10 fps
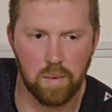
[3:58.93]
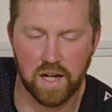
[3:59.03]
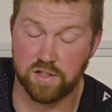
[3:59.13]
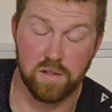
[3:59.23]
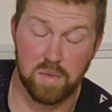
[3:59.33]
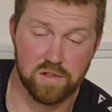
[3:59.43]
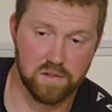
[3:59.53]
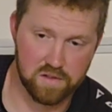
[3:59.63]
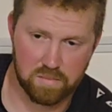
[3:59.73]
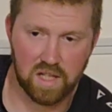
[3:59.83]
Actually, the
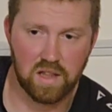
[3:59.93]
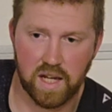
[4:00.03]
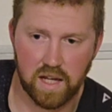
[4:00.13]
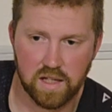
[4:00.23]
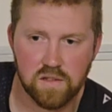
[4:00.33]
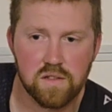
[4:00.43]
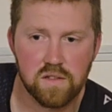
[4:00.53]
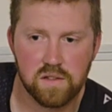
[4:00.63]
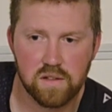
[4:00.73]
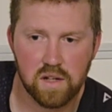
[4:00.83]
muscles in legs